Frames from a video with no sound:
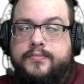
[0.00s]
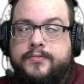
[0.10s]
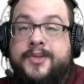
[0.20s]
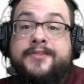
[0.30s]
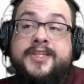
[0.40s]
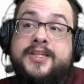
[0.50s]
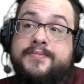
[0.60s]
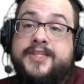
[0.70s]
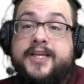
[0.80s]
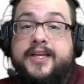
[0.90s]
The reason I'm
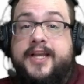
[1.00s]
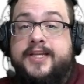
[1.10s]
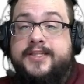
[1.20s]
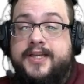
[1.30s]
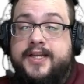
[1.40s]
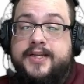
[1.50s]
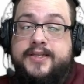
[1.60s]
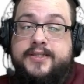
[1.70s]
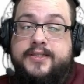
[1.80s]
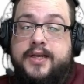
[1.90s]
second guessing it
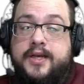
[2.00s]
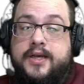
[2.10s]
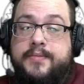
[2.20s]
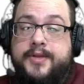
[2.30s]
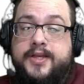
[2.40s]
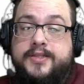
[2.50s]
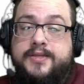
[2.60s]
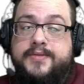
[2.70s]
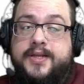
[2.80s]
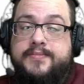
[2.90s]
is uh, because
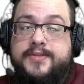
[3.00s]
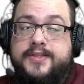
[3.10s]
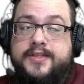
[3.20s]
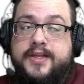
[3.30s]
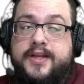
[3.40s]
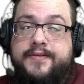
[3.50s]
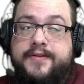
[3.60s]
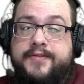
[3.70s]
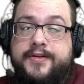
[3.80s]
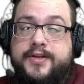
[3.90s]
sometimes it,
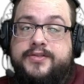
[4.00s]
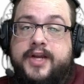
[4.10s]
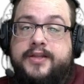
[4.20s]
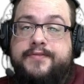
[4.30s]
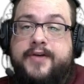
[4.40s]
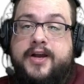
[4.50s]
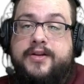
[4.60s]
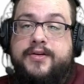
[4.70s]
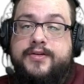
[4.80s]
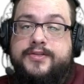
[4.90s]
when you extract the file,
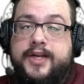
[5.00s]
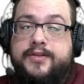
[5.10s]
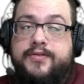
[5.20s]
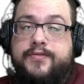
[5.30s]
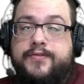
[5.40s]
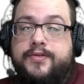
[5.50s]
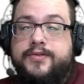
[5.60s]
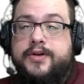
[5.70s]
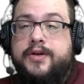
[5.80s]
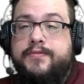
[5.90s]
it'll extract the whole folder
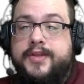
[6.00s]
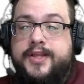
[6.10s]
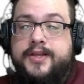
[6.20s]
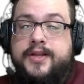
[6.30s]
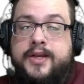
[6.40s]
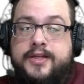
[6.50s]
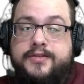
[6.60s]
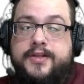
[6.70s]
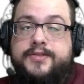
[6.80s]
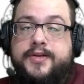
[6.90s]
along with it. So
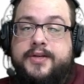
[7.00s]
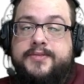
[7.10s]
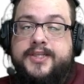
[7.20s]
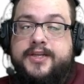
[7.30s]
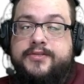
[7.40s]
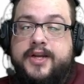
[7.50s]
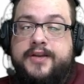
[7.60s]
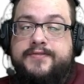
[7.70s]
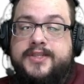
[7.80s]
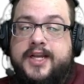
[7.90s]
this will end up C
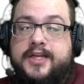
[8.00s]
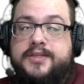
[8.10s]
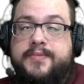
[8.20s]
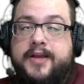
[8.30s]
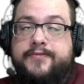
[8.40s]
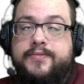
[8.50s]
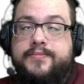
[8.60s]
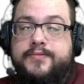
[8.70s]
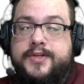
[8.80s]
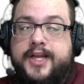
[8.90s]
drive slash
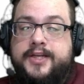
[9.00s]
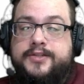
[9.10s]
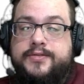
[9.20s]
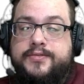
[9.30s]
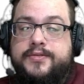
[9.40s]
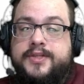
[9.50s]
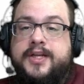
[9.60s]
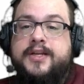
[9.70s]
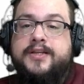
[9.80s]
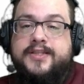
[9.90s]
platform dash tools
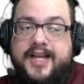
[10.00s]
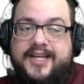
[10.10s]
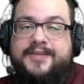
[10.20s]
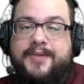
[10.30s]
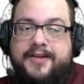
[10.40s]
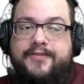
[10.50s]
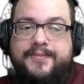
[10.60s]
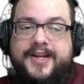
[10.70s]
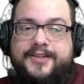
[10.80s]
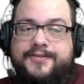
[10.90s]
slash platform
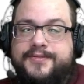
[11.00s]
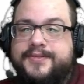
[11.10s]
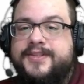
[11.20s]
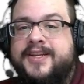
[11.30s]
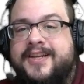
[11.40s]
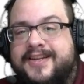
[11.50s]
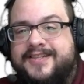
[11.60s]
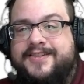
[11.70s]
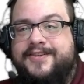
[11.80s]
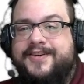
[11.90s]
dash tools.
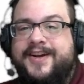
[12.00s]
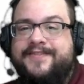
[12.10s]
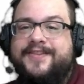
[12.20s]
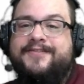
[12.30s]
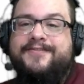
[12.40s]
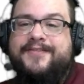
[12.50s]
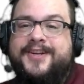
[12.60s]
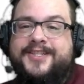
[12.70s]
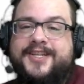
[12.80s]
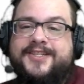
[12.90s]
So I'll have to
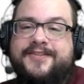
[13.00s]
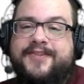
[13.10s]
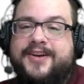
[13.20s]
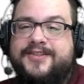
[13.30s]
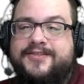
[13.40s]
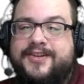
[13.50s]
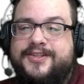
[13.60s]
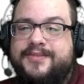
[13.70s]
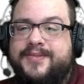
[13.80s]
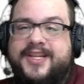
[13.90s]
adjust the file
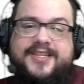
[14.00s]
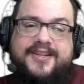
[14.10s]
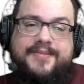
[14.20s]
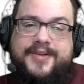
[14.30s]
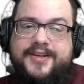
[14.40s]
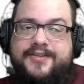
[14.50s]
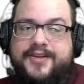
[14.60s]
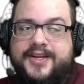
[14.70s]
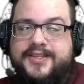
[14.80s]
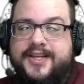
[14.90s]
structure, but that's not a big deal. You
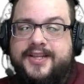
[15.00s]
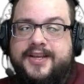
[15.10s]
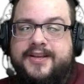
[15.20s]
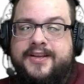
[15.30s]
guys get that.